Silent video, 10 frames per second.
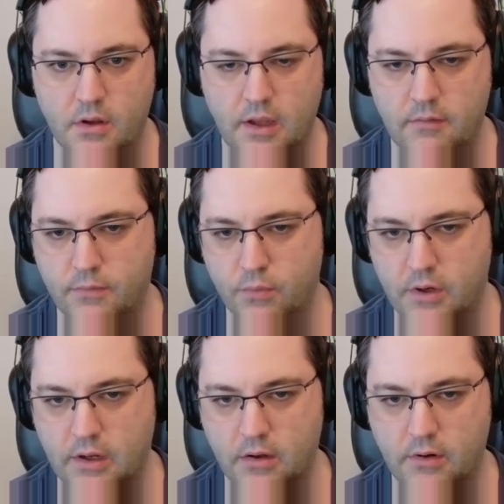And 4
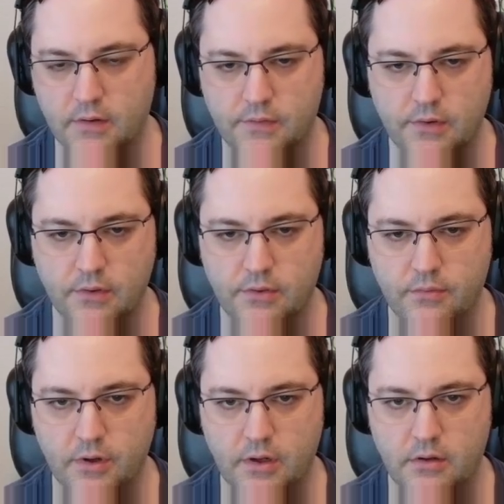can go next to the
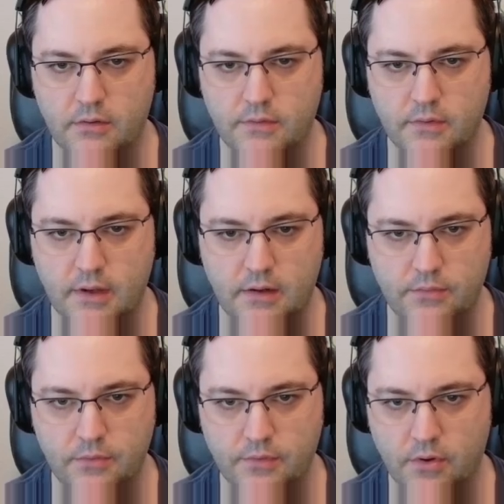3. So that
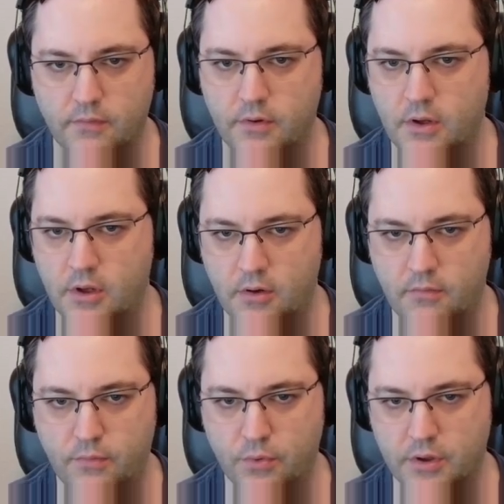is resolved.
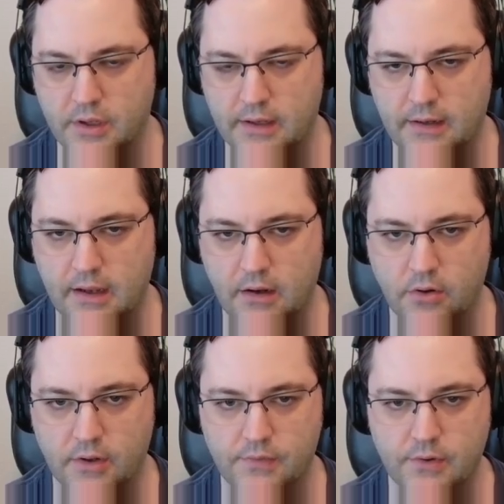4 again can't go
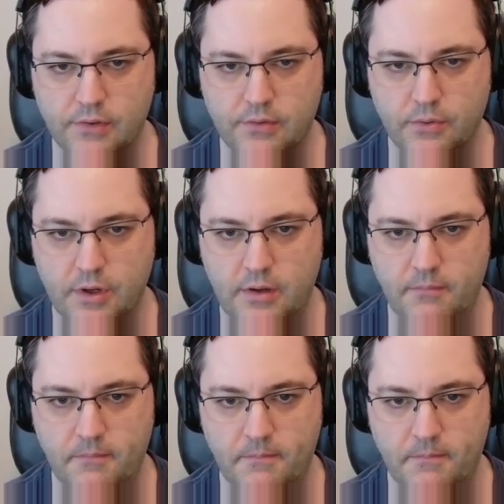next to 3.